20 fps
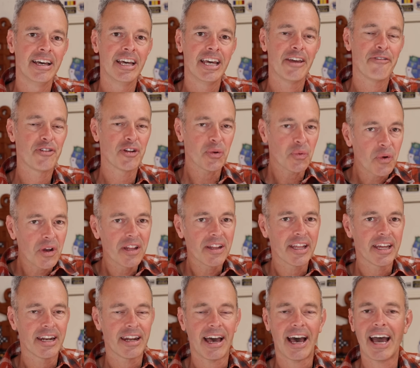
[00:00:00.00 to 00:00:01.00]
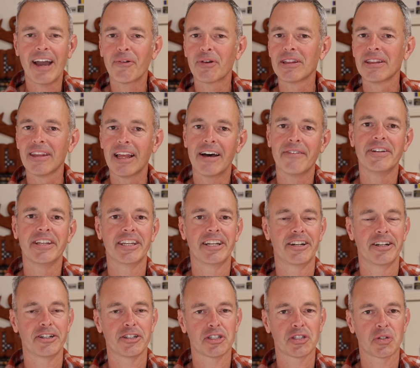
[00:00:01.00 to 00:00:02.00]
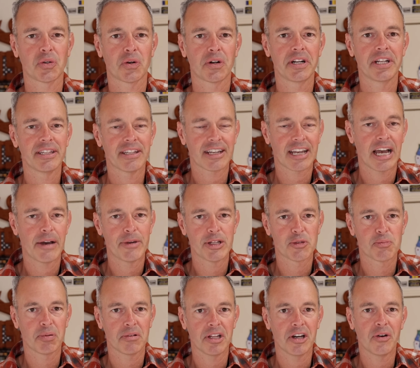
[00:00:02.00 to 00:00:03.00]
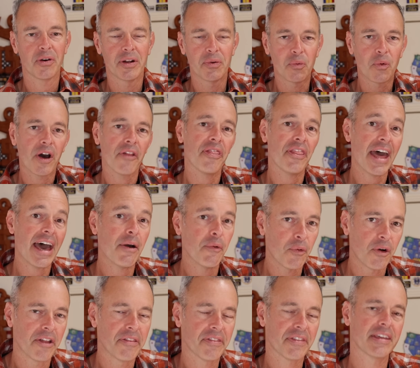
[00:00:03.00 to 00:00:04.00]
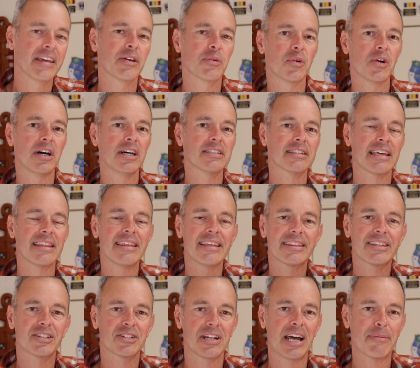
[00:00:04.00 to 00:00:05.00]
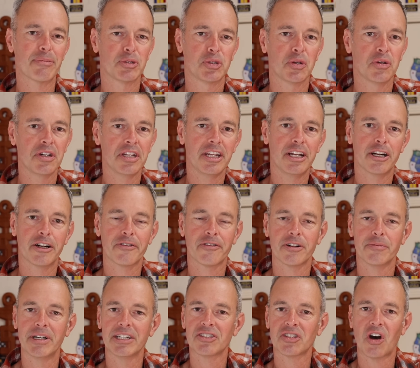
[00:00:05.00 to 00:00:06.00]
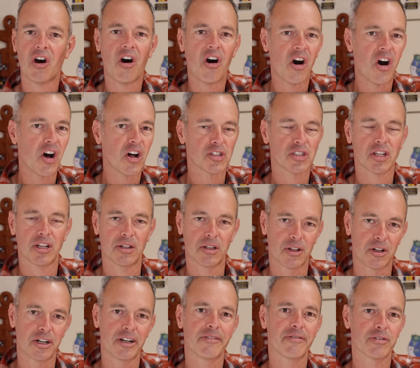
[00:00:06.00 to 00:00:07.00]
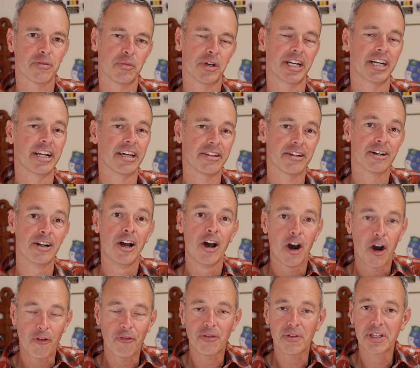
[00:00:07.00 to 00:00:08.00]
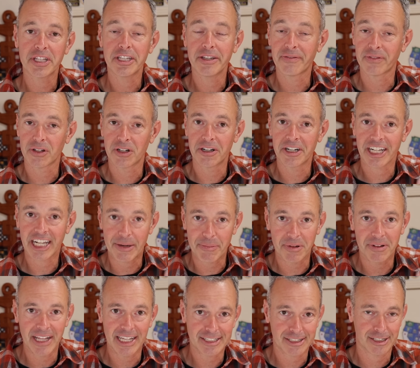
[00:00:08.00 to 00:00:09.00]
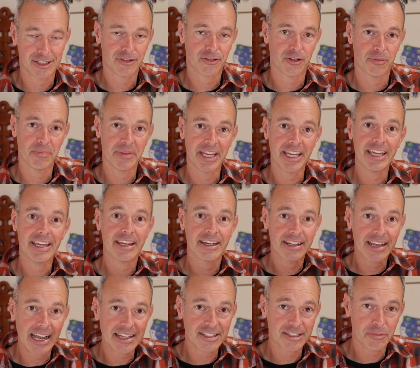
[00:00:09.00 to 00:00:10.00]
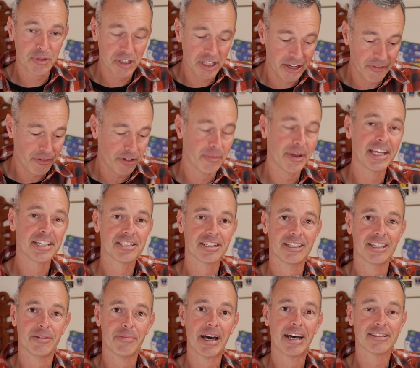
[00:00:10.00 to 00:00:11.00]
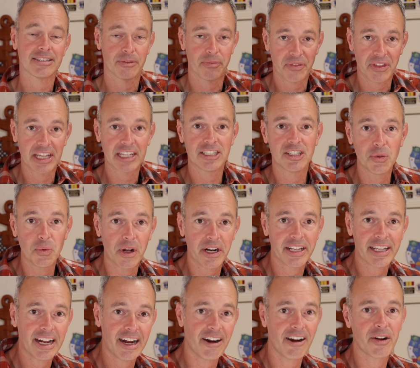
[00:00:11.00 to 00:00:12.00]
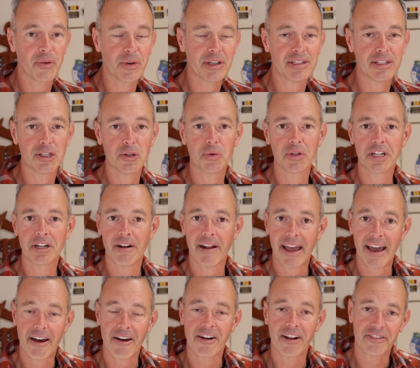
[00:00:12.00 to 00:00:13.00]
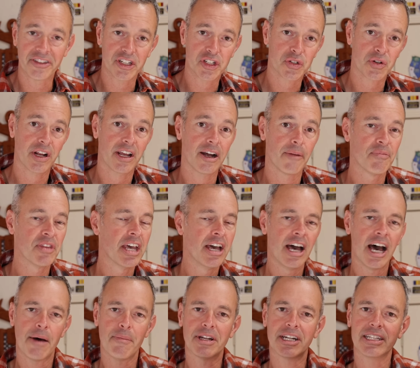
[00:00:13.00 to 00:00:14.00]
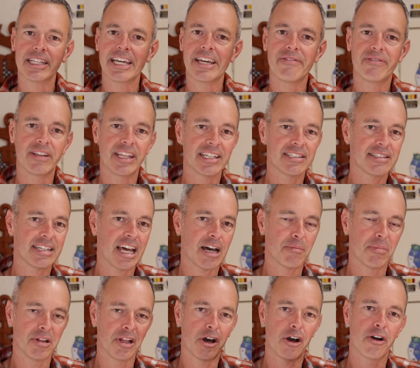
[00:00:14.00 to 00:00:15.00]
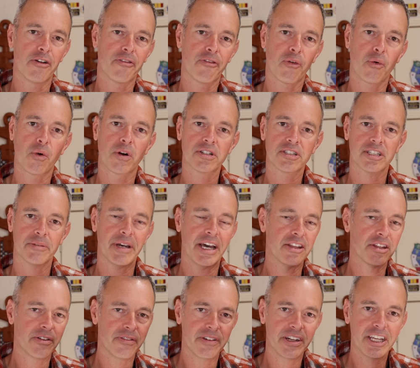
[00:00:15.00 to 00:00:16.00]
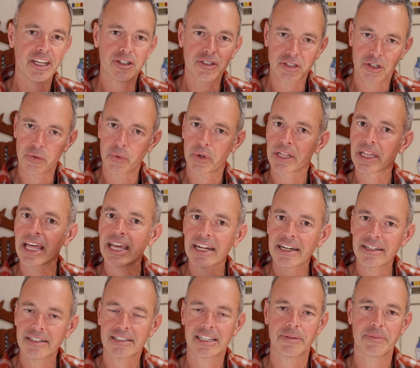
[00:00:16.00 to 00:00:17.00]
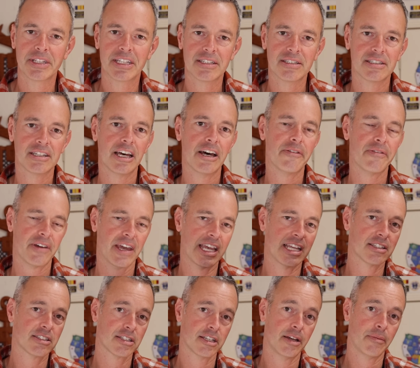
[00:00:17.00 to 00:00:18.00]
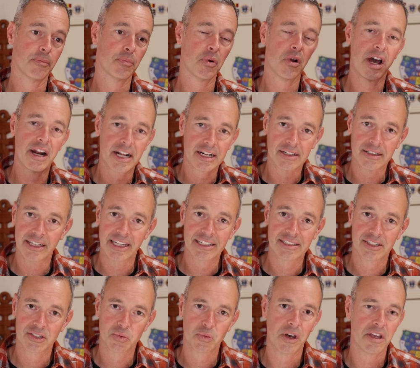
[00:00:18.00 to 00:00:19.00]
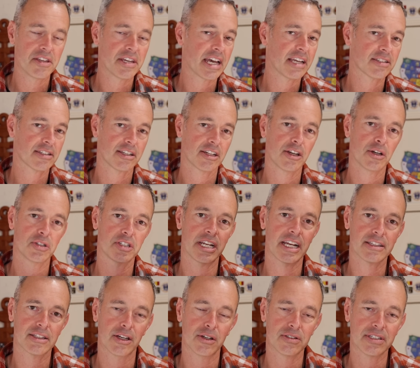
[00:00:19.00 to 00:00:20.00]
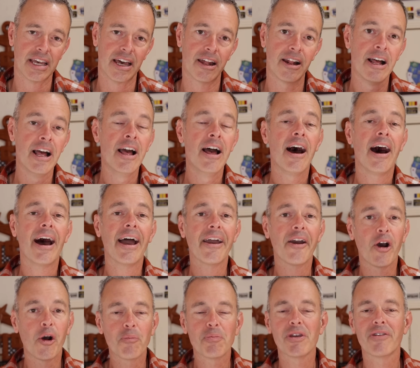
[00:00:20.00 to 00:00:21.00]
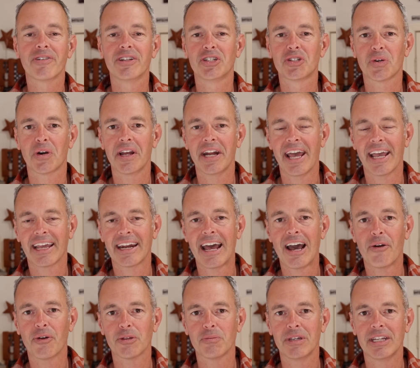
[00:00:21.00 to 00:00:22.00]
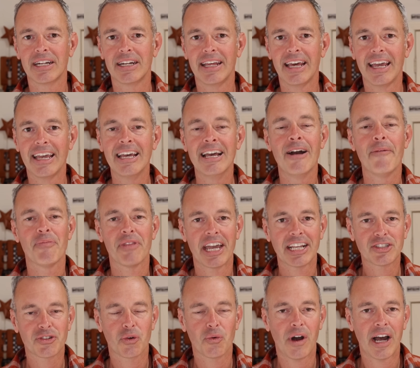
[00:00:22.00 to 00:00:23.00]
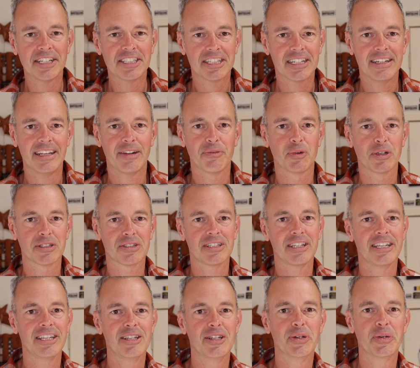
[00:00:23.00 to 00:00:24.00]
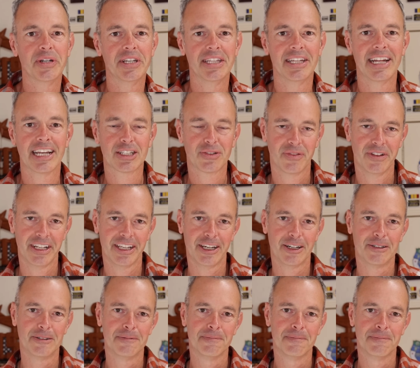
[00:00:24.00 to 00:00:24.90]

If you're willing, I would love to hear your story in the comments below and what that one thing was. I think there's an opportunity here from us all to learn from one another. Hopefully you've learned a couple lessons from me and got some good information about some things you want to carry with you when you're out on the trail. I'm going to leave links down below for some other videos that are related to some of this stuff and some product links as well. You guys can go check those out. I hope you've enjoyed hanging out with me today. Thanks for watching, and we'll see you in the next video.